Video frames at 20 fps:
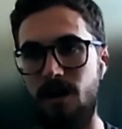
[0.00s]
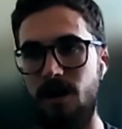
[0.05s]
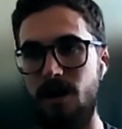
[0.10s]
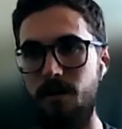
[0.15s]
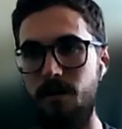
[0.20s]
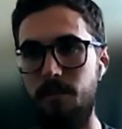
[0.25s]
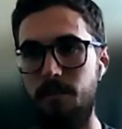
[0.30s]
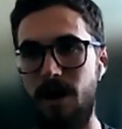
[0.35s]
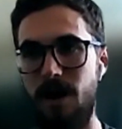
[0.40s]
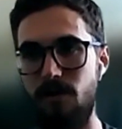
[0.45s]

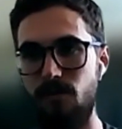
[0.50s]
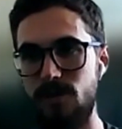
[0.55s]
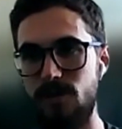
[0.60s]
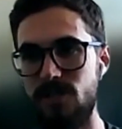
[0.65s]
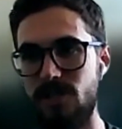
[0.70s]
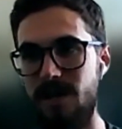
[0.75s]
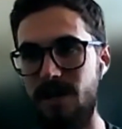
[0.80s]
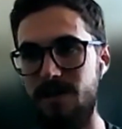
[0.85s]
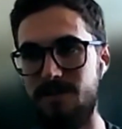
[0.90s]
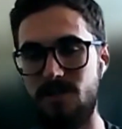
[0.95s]
Um, I
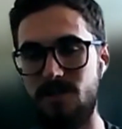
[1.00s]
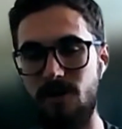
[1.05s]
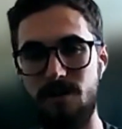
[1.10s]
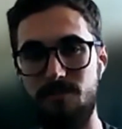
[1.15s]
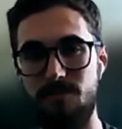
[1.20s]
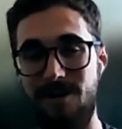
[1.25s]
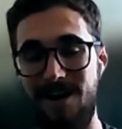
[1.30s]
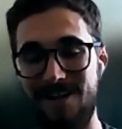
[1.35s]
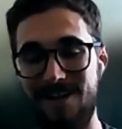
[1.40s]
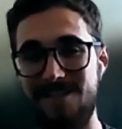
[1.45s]
wish I had
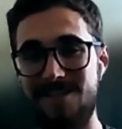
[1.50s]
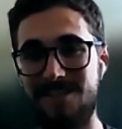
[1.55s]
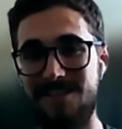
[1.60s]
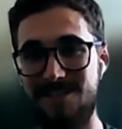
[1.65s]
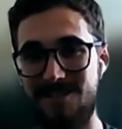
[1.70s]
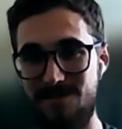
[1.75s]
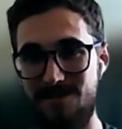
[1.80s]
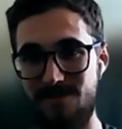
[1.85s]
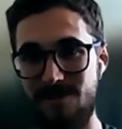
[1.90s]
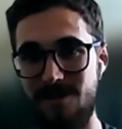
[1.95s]
started practicing
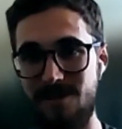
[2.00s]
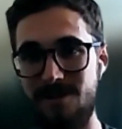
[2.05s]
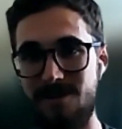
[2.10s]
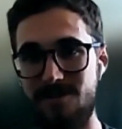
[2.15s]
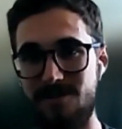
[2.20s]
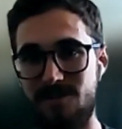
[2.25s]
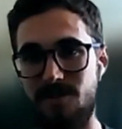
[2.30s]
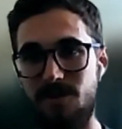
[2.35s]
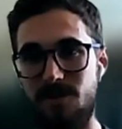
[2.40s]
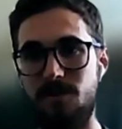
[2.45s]
sooner.
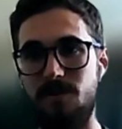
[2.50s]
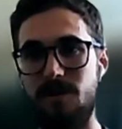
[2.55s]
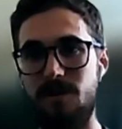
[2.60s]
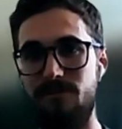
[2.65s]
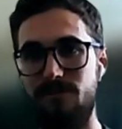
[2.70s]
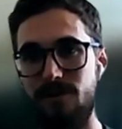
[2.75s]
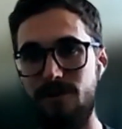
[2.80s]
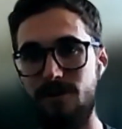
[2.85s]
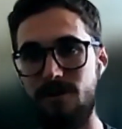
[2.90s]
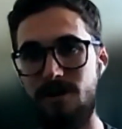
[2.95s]
So
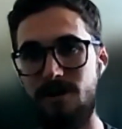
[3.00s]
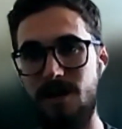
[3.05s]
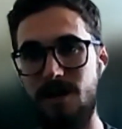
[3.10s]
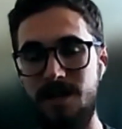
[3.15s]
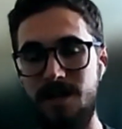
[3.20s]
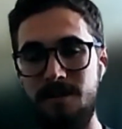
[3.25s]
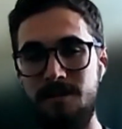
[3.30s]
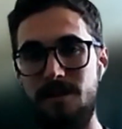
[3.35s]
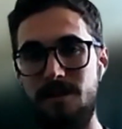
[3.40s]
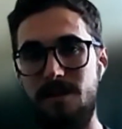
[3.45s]
if you're
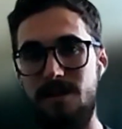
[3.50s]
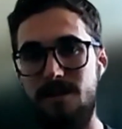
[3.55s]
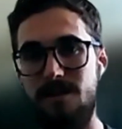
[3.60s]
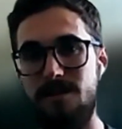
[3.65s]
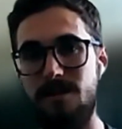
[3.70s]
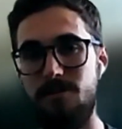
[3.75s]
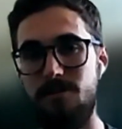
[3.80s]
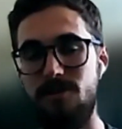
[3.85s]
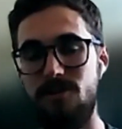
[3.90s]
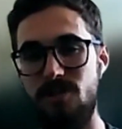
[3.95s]
in the
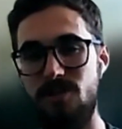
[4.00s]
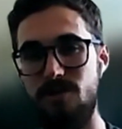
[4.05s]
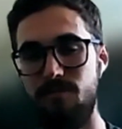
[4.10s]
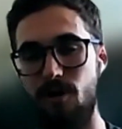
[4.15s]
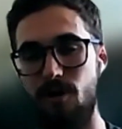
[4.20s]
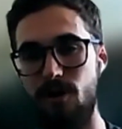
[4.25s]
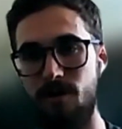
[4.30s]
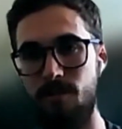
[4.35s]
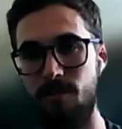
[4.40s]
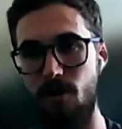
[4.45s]
WGU
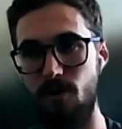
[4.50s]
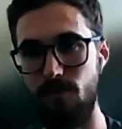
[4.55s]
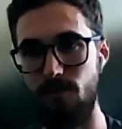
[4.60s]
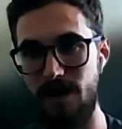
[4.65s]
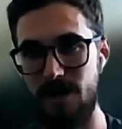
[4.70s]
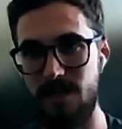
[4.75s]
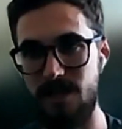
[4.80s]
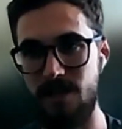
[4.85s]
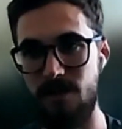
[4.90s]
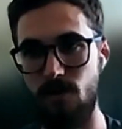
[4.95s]
program
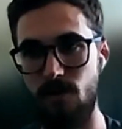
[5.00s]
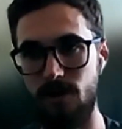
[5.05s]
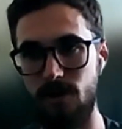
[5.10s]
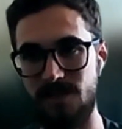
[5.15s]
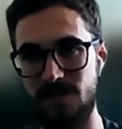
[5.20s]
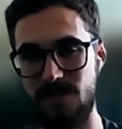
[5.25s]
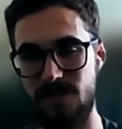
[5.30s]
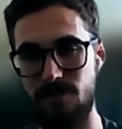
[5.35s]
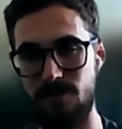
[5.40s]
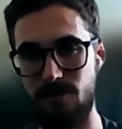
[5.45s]
already or
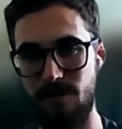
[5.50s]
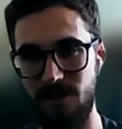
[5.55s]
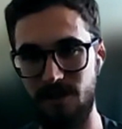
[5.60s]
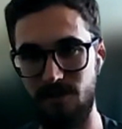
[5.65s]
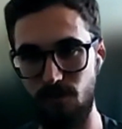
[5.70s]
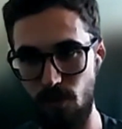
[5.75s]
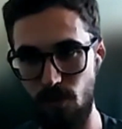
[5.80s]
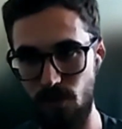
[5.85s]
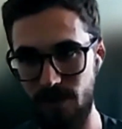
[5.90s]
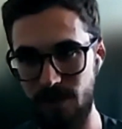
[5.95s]
considering
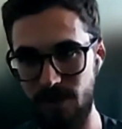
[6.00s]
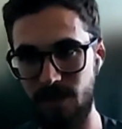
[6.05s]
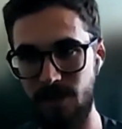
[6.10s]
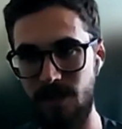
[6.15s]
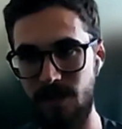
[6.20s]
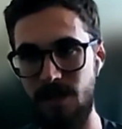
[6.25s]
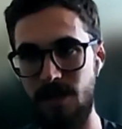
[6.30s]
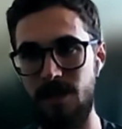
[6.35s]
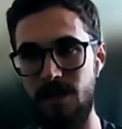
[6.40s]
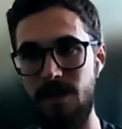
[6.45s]
enrolling,
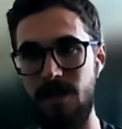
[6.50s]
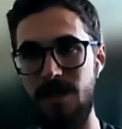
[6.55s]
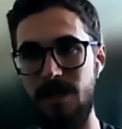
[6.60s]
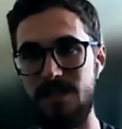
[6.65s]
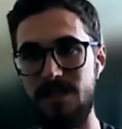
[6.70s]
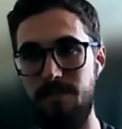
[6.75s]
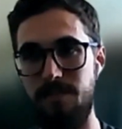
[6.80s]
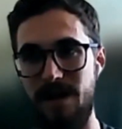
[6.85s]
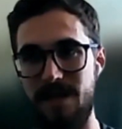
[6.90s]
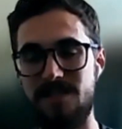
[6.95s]

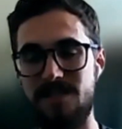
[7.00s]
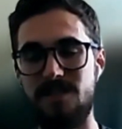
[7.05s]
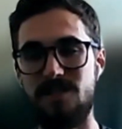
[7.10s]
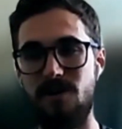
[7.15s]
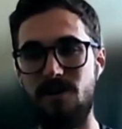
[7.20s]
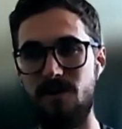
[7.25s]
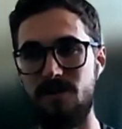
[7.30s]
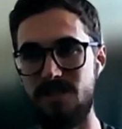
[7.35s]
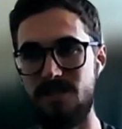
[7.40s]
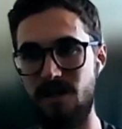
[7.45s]
it's best to
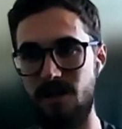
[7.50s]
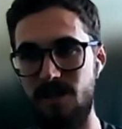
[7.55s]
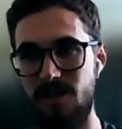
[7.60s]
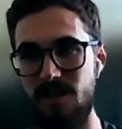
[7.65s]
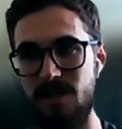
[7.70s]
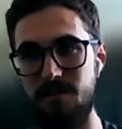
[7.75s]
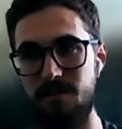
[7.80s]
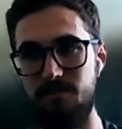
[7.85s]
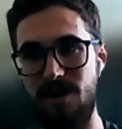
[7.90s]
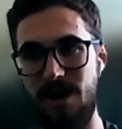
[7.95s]
start
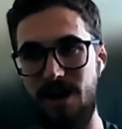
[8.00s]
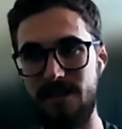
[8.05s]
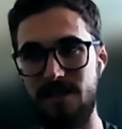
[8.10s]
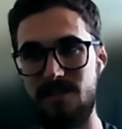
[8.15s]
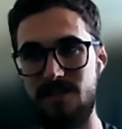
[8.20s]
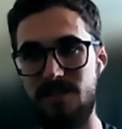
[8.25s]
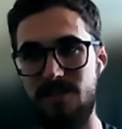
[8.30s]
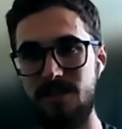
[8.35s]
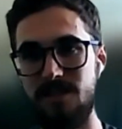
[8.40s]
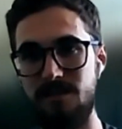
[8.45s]
studying and
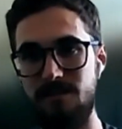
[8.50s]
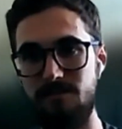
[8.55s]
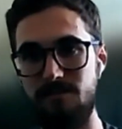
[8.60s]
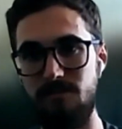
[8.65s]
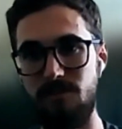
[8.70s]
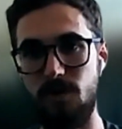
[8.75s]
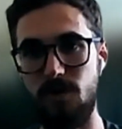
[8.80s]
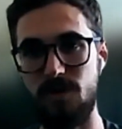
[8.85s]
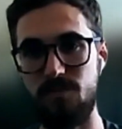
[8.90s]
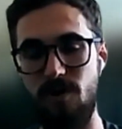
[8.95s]

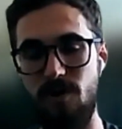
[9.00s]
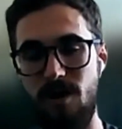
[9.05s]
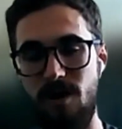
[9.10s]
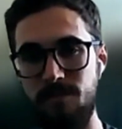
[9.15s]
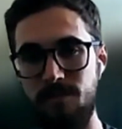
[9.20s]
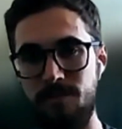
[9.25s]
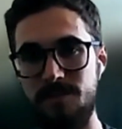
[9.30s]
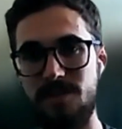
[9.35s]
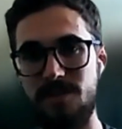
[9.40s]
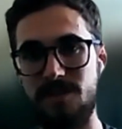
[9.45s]
practicing those
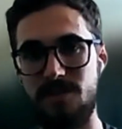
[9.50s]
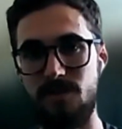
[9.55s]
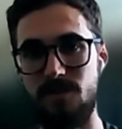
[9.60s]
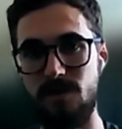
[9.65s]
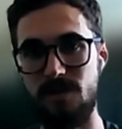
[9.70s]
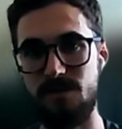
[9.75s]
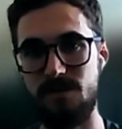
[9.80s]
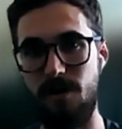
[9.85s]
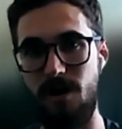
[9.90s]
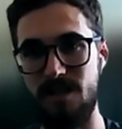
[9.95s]
problems as
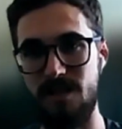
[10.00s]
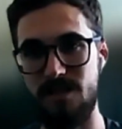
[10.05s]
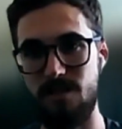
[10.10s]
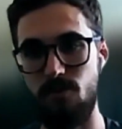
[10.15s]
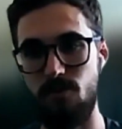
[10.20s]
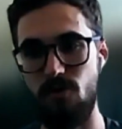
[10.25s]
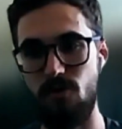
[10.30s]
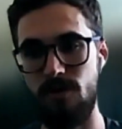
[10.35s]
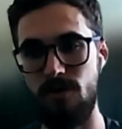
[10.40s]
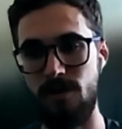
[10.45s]
soon as
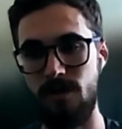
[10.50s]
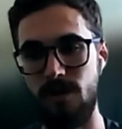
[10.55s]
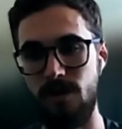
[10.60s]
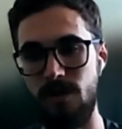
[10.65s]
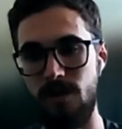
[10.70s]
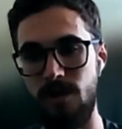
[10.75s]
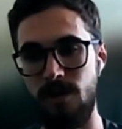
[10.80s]
possible.